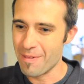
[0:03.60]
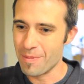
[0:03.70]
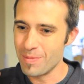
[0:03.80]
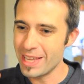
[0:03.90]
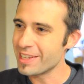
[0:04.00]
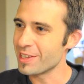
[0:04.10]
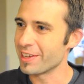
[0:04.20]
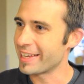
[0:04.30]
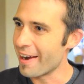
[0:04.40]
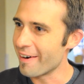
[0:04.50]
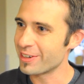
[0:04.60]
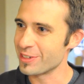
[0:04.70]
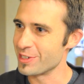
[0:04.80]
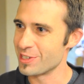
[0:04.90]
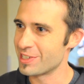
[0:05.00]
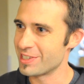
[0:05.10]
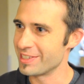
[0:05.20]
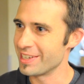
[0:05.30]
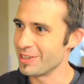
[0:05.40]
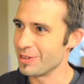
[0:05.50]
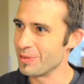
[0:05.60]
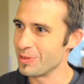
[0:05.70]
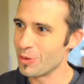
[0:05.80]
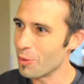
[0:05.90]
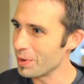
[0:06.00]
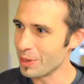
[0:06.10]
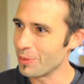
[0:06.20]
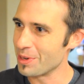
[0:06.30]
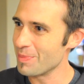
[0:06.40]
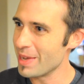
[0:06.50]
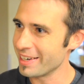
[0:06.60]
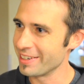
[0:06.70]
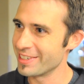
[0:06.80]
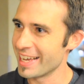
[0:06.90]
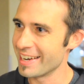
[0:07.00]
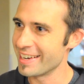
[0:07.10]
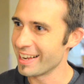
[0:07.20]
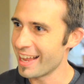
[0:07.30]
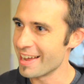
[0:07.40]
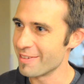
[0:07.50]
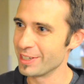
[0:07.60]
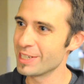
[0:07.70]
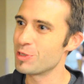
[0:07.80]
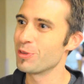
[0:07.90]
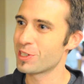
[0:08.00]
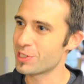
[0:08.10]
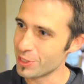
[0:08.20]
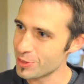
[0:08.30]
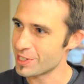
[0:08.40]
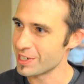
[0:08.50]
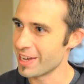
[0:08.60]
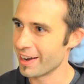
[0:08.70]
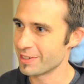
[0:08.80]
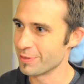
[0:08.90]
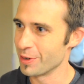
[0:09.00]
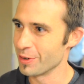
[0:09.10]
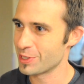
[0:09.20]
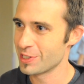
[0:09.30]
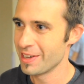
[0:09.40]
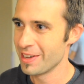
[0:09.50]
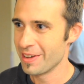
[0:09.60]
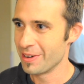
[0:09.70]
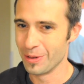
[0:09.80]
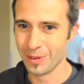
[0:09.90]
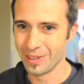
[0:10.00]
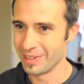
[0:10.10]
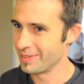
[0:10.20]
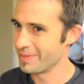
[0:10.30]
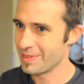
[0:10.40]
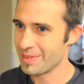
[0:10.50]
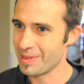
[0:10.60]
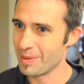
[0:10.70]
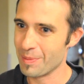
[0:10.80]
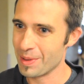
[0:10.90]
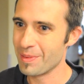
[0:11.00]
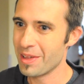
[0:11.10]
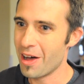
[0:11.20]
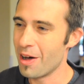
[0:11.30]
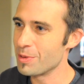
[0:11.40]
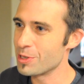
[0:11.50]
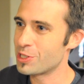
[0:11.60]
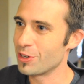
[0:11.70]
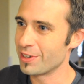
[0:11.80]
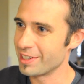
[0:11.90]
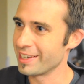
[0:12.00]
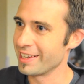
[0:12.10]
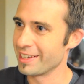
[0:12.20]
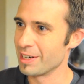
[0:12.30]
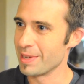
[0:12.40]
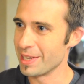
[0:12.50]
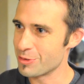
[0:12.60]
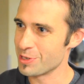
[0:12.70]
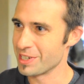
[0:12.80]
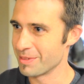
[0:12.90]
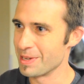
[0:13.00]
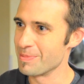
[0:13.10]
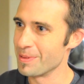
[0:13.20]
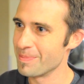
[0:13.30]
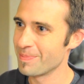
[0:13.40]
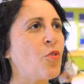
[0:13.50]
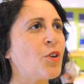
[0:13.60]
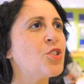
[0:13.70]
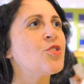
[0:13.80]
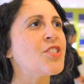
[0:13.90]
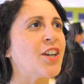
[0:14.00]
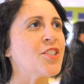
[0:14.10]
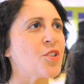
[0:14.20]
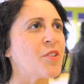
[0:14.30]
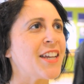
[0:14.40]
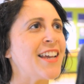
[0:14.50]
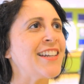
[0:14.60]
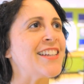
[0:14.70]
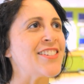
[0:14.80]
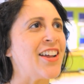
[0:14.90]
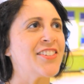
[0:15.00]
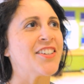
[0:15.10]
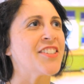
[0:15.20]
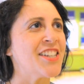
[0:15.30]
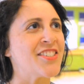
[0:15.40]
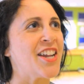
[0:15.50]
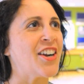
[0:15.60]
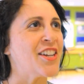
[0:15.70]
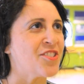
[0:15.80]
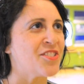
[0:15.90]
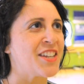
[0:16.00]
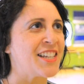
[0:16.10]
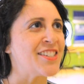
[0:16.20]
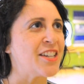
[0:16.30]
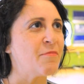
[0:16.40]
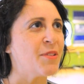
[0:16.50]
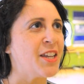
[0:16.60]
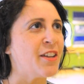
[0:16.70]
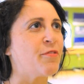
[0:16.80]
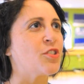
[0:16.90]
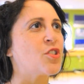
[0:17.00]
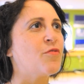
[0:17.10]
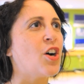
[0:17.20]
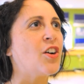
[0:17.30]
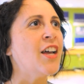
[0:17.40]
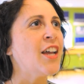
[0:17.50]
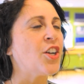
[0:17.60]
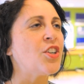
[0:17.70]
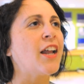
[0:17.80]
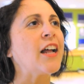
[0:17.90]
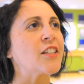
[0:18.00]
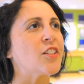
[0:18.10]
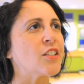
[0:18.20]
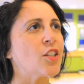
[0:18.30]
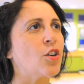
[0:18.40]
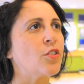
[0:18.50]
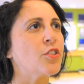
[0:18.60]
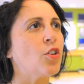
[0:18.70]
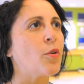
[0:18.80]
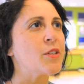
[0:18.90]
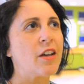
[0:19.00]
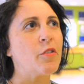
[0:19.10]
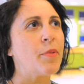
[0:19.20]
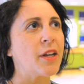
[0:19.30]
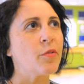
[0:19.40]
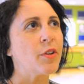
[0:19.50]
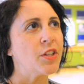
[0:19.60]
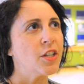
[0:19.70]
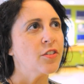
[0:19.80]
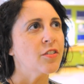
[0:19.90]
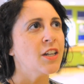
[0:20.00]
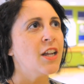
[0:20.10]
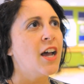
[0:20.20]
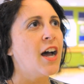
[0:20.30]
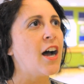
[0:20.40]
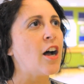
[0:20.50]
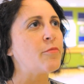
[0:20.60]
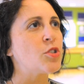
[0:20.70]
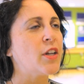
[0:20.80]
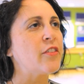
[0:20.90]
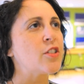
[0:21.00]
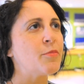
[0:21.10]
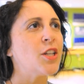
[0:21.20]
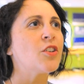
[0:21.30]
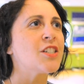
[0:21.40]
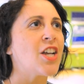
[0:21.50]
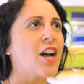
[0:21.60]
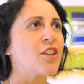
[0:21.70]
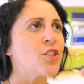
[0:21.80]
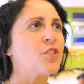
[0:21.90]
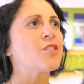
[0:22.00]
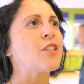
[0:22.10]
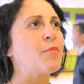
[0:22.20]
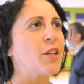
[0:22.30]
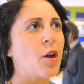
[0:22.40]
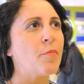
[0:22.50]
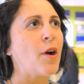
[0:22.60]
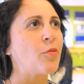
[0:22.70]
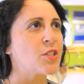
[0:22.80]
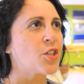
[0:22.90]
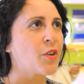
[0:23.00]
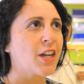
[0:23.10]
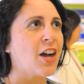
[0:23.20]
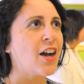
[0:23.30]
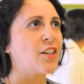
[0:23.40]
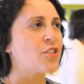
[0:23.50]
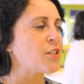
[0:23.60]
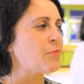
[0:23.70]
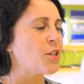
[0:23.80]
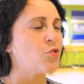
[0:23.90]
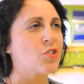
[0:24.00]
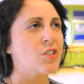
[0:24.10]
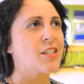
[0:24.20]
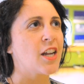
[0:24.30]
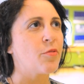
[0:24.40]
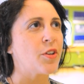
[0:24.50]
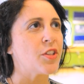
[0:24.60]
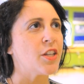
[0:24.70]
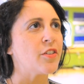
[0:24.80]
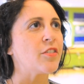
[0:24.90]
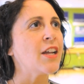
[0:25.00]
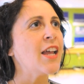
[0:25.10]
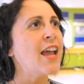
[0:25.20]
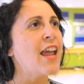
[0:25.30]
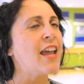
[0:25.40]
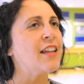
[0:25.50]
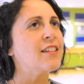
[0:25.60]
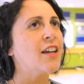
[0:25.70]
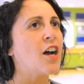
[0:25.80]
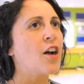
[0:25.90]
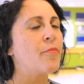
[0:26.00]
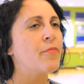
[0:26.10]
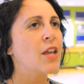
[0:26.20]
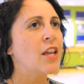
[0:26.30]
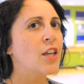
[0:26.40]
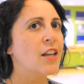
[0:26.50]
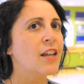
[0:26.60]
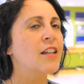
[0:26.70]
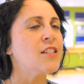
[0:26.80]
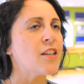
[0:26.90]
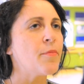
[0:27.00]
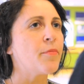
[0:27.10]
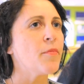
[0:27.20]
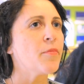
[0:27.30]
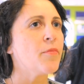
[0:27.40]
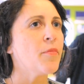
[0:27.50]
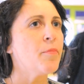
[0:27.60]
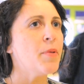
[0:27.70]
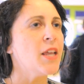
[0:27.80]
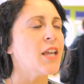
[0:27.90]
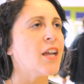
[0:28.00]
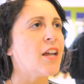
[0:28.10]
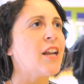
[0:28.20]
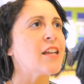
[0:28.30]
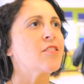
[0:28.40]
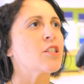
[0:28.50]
meeting the characters that you normally wouldn't meet in your day-to-day life. It gives you an excuse to talk to folks who are almost certainly going to be interesting people. Once you start doing it, it's not nearly as scary as you think it's going to be. First of all, you're not out there alone. You always have a buddy with you. So you have somebody you can talk to, about what's going on, or somebody who's just there with you. And it ends up being a nice